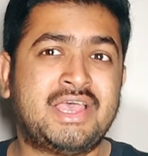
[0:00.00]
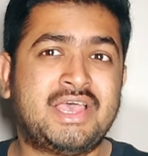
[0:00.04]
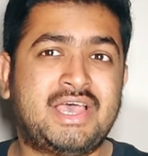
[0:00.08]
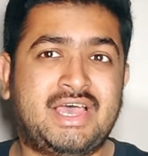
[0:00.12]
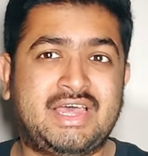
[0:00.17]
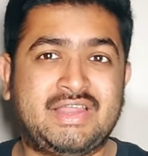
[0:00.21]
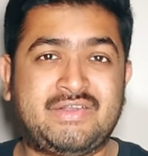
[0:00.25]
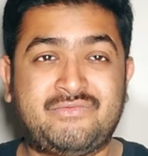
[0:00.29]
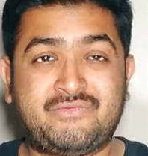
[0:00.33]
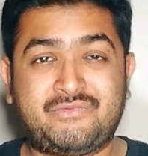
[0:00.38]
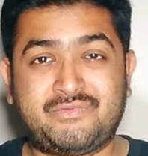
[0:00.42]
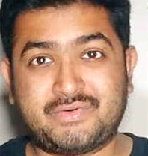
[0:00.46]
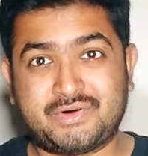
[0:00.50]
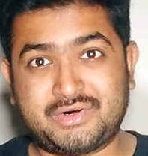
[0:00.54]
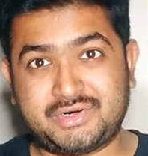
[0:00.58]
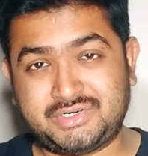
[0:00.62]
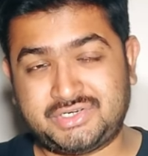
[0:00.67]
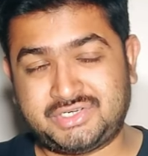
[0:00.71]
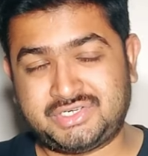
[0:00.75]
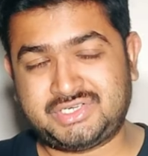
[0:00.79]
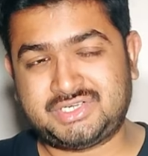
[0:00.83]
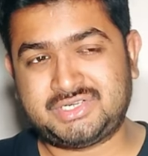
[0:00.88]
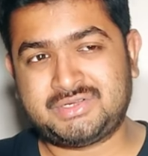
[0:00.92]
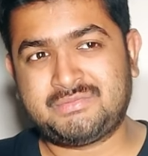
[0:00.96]
at
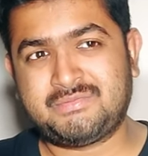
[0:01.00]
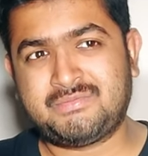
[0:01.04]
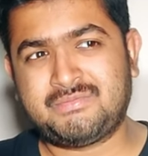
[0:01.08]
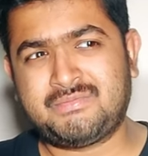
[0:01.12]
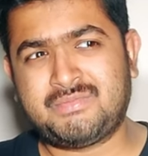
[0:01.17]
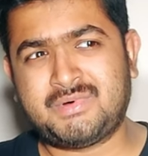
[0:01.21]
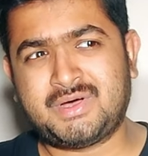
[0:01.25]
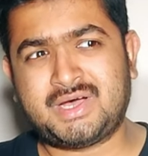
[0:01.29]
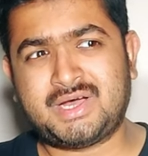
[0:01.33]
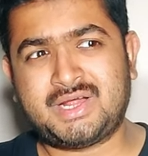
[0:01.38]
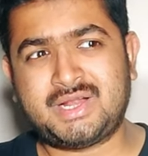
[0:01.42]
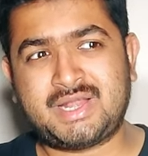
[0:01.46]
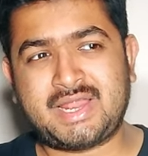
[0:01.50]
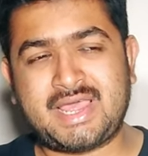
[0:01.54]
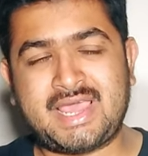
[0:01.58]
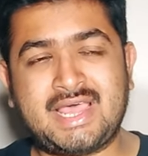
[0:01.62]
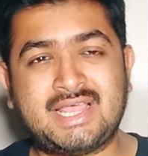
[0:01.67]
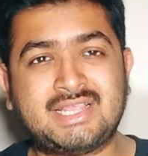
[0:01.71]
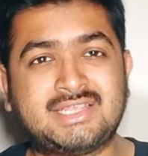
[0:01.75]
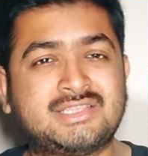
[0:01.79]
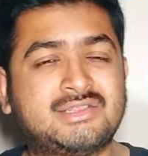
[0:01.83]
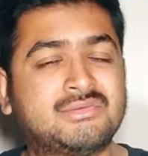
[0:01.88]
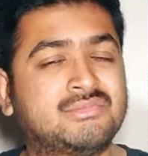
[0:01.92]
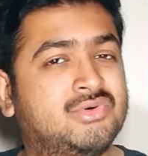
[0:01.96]
first, but
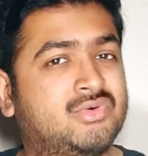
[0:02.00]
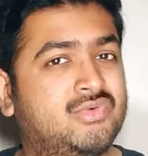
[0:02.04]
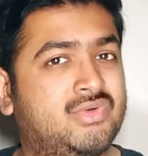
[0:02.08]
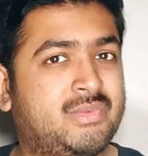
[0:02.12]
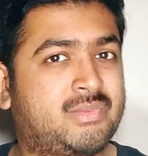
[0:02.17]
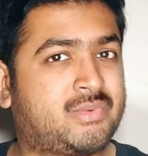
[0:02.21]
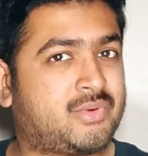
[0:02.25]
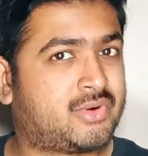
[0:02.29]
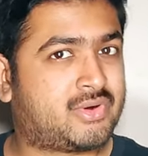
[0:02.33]
as the movie